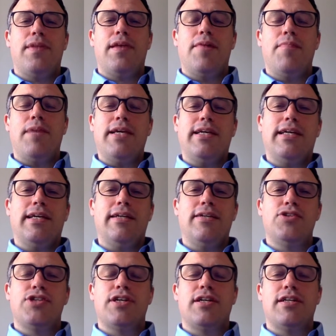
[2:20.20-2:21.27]
Making
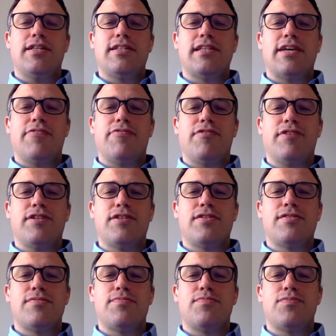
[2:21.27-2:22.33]
journalists safer
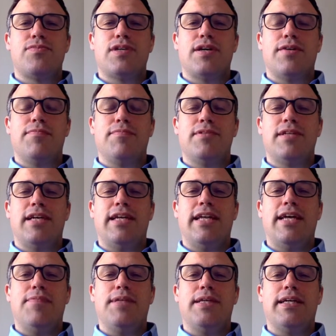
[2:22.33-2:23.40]
is termed
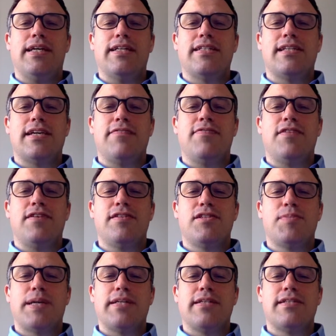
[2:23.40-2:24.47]
enabling a safe
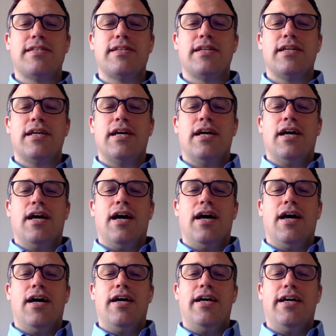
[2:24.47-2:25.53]
space
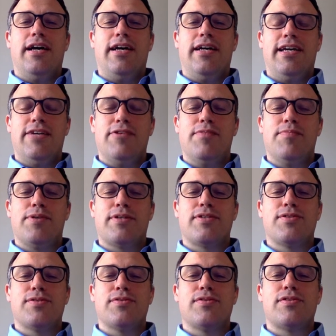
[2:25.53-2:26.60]
here in Brussels.
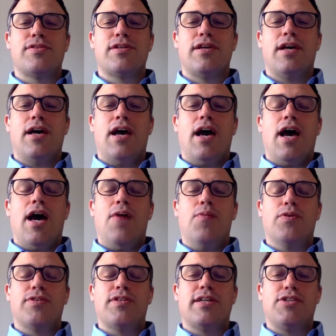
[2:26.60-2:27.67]
And
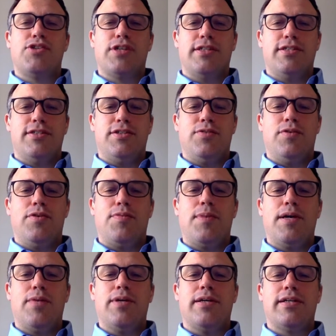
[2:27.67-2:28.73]
what I try to do with my
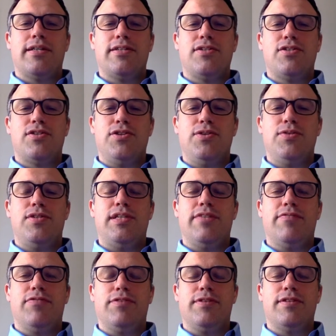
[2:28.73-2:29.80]
work is use the
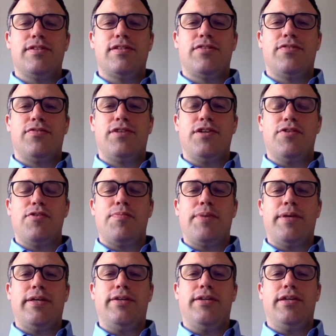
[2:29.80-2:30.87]
influence of the
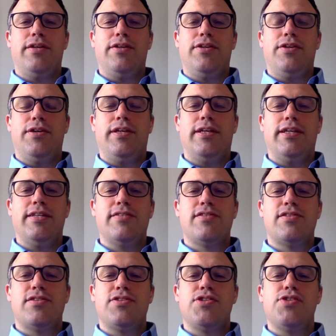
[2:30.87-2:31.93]
European Union
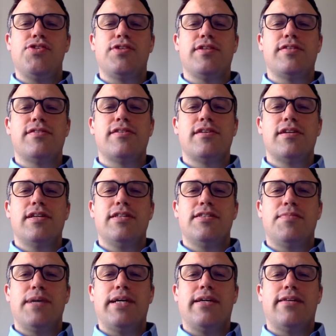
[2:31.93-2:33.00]
institutions to
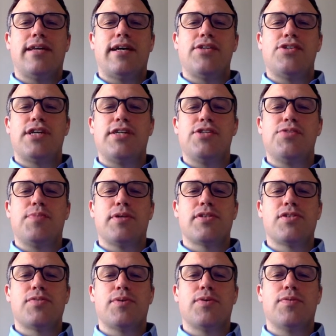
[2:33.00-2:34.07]
make that change
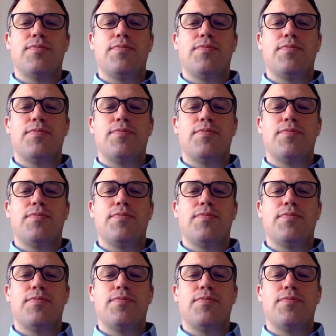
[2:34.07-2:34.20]
possible.